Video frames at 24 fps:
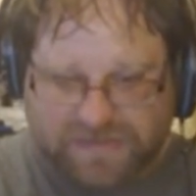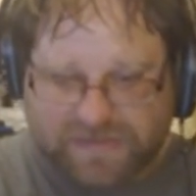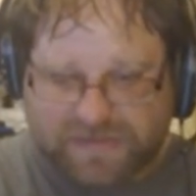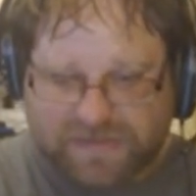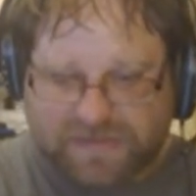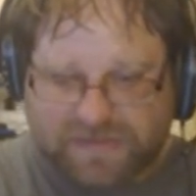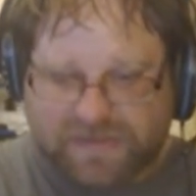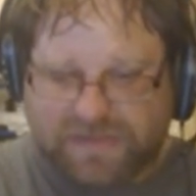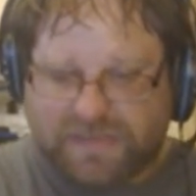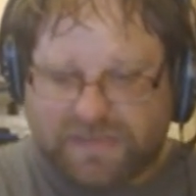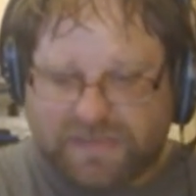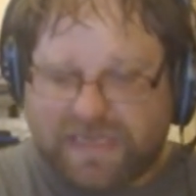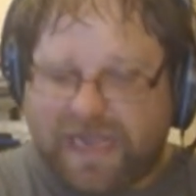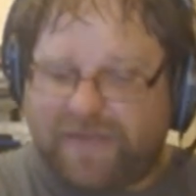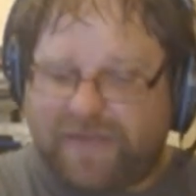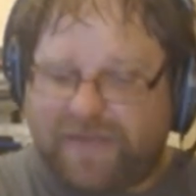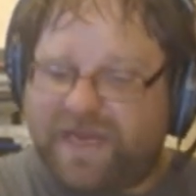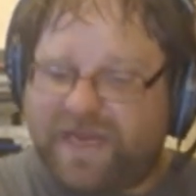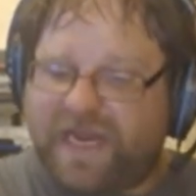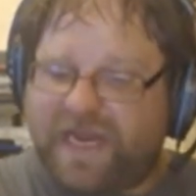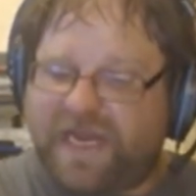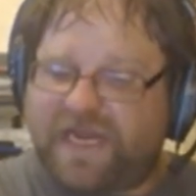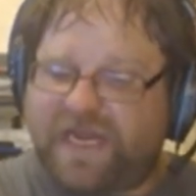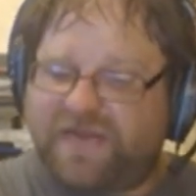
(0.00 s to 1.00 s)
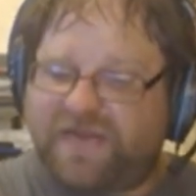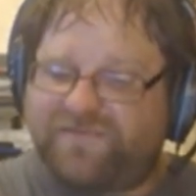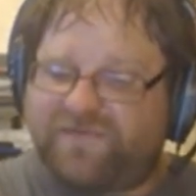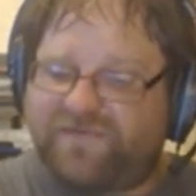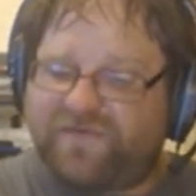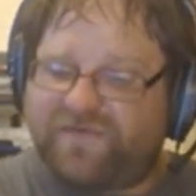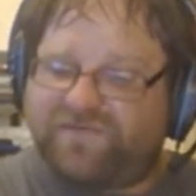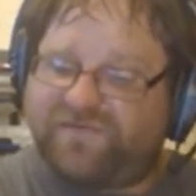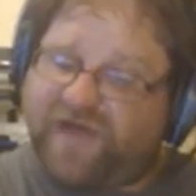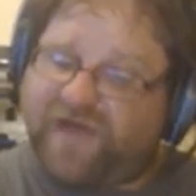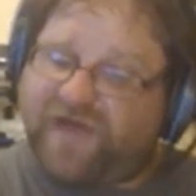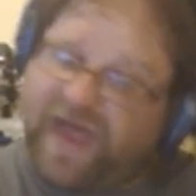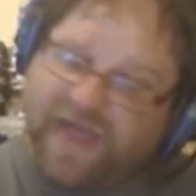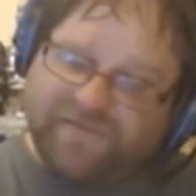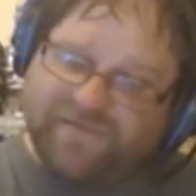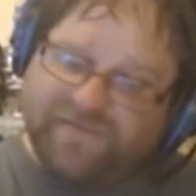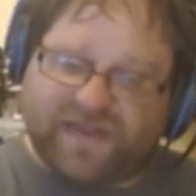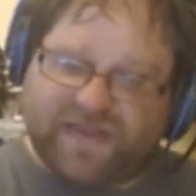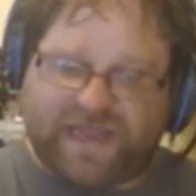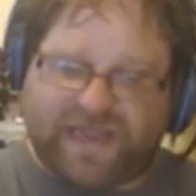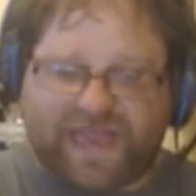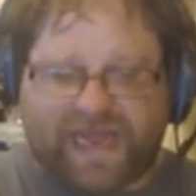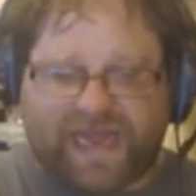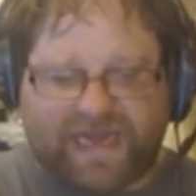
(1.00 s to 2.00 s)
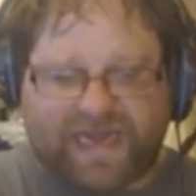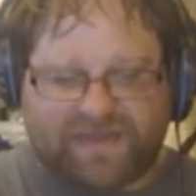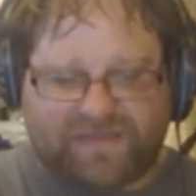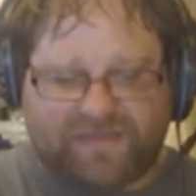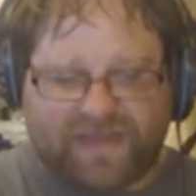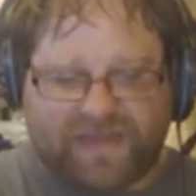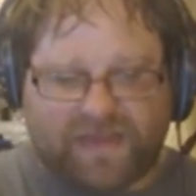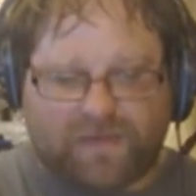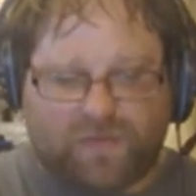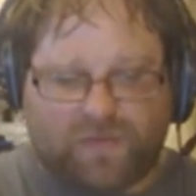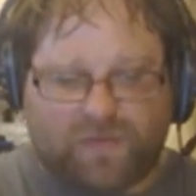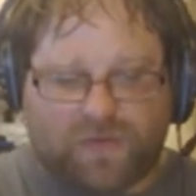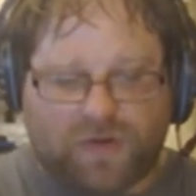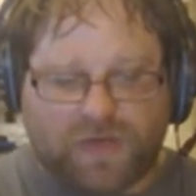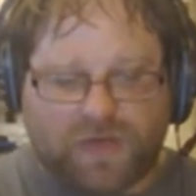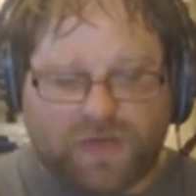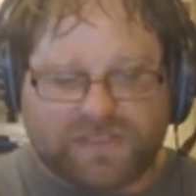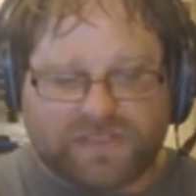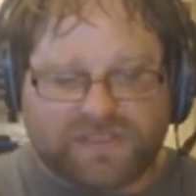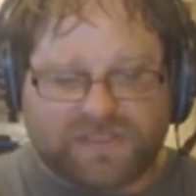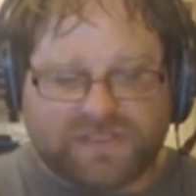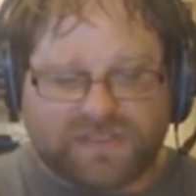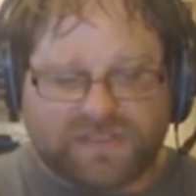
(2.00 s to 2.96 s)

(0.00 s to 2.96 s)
nominated for 5 Academy Awards.